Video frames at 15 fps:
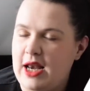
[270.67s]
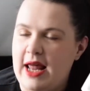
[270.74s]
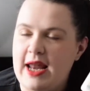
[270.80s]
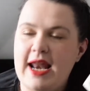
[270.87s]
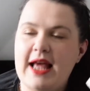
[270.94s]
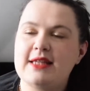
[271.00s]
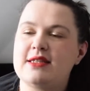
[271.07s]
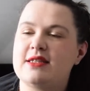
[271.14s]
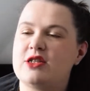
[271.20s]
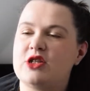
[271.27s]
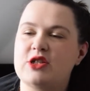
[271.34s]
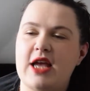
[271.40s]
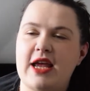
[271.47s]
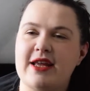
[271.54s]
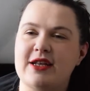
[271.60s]
let's
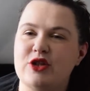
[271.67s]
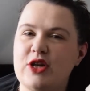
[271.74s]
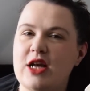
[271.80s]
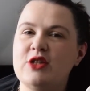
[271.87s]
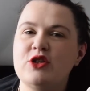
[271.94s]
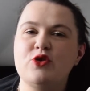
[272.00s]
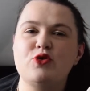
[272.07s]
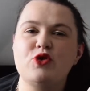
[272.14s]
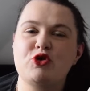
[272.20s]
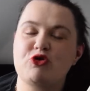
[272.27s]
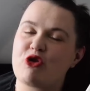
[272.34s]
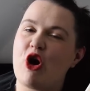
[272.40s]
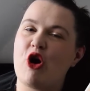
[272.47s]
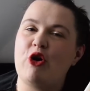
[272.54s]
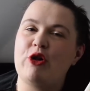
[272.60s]
just take a gentle
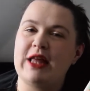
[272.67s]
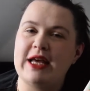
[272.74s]
stroll